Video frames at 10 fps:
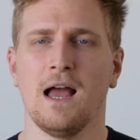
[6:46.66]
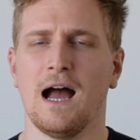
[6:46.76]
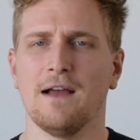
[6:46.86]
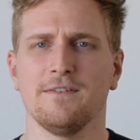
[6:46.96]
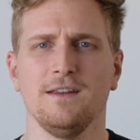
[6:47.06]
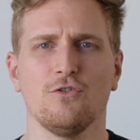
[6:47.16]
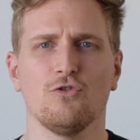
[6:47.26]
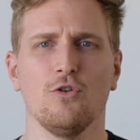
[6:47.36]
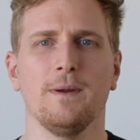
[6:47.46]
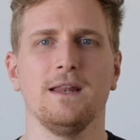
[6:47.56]
I've seen
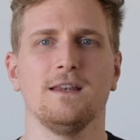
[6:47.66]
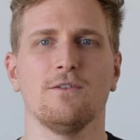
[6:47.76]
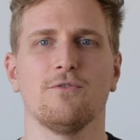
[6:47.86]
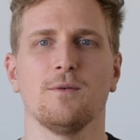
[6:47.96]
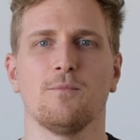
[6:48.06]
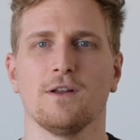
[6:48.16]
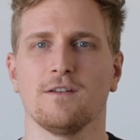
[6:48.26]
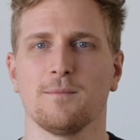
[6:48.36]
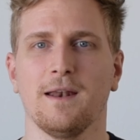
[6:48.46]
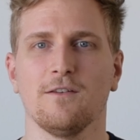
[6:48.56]
so many different
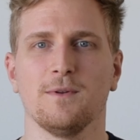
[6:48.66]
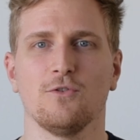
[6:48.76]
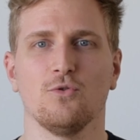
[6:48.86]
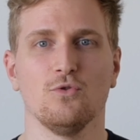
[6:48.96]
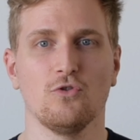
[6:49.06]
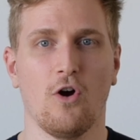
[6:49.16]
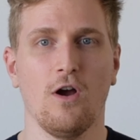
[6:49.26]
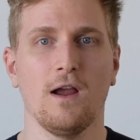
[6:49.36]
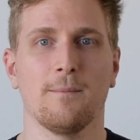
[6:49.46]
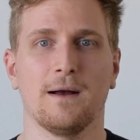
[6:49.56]
project management tools
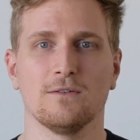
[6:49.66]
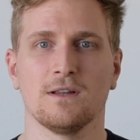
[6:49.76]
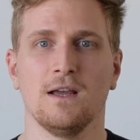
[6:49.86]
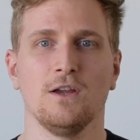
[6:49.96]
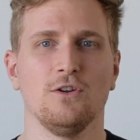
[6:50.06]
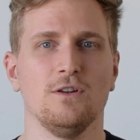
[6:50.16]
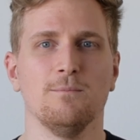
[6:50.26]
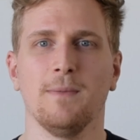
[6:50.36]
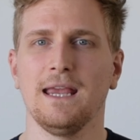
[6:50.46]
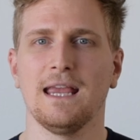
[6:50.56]
talk about
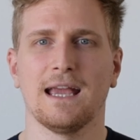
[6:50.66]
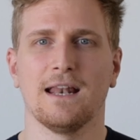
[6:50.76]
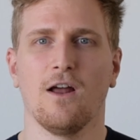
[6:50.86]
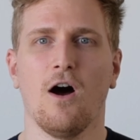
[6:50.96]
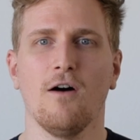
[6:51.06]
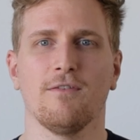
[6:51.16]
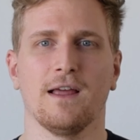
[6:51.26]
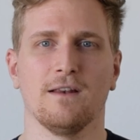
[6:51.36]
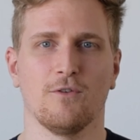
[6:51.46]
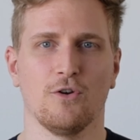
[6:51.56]
making an
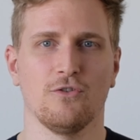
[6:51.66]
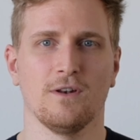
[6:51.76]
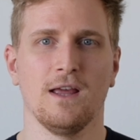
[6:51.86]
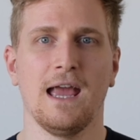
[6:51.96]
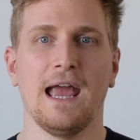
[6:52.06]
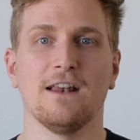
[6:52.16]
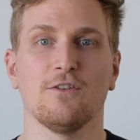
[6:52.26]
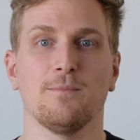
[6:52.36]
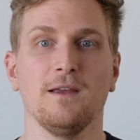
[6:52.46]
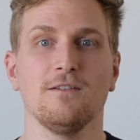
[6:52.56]
offline version, and
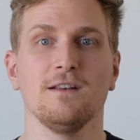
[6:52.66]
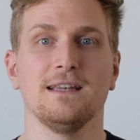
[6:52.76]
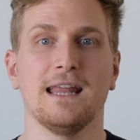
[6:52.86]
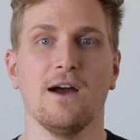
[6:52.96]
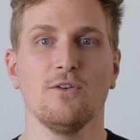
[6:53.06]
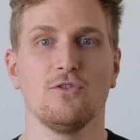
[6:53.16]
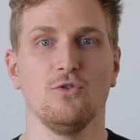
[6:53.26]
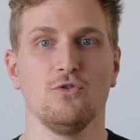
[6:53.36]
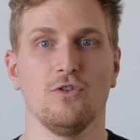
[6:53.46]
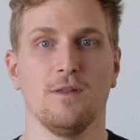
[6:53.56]
especially now
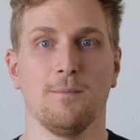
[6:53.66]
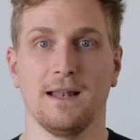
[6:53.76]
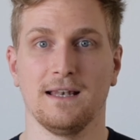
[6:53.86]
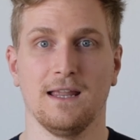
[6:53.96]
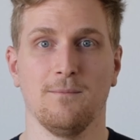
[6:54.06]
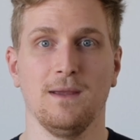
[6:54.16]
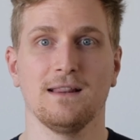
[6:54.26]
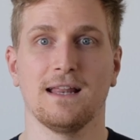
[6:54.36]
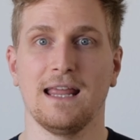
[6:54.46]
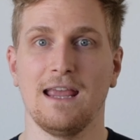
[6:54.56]
due to the pandemic
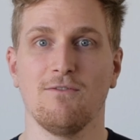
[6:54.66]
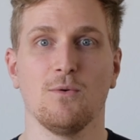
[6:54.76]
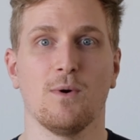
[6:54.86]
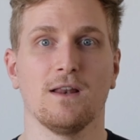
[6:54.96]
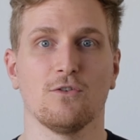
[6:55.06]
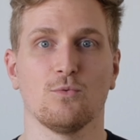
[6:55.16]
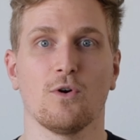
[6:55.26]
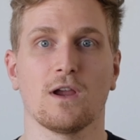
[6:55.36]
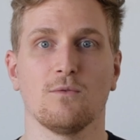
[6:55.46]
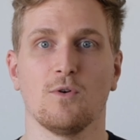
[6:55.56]
that everyone is
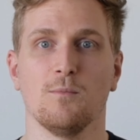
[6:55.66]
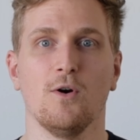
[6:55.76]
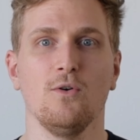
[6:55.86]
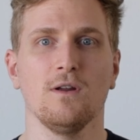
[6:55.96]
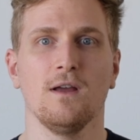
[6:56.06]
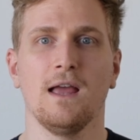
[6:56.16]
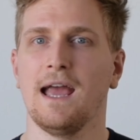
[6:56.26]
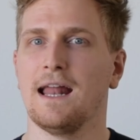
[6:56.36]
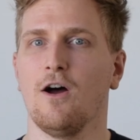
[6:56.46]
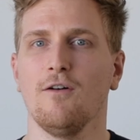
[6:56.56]
working remote,
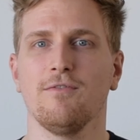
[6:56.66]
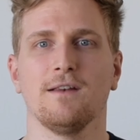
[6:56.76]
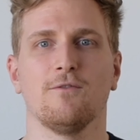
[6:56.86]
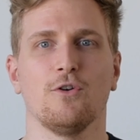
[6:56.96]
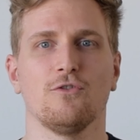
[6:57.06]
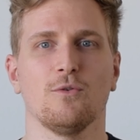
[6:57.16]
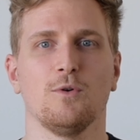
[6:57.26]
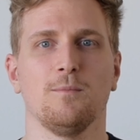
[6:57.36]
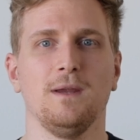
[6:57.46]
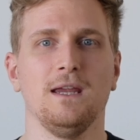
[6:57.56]
an offline version
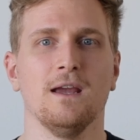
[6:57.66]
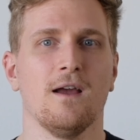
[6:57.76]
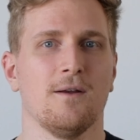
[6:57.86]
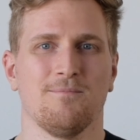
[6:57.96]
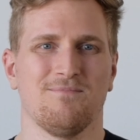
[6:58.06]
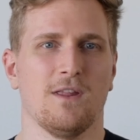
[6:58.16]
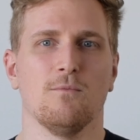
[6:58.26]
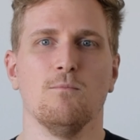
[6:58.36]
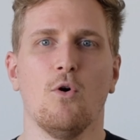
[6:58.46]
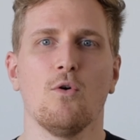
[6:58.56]
would be
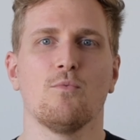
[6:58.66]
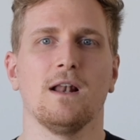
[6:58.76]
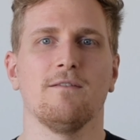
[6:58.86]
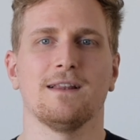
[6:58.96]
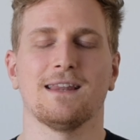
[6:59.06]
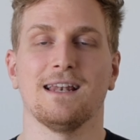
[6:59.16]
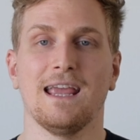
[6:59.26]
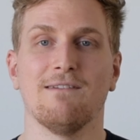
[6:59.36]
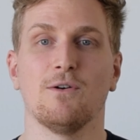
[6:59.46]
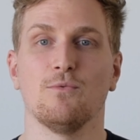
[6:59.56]
more relevant than
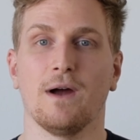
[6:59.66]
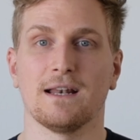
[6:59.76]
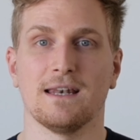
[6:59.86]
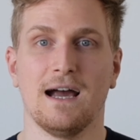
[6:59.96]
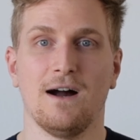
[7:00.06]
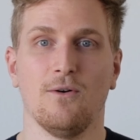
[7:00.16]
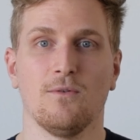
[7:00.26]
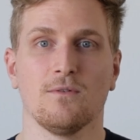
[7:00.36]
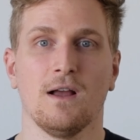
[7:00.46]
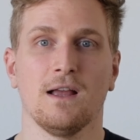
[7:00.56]
ever right now.
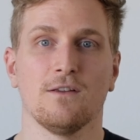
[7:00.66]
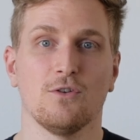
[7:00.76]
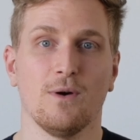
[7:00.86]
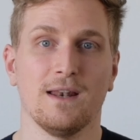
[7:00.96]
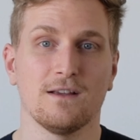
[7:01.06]
So an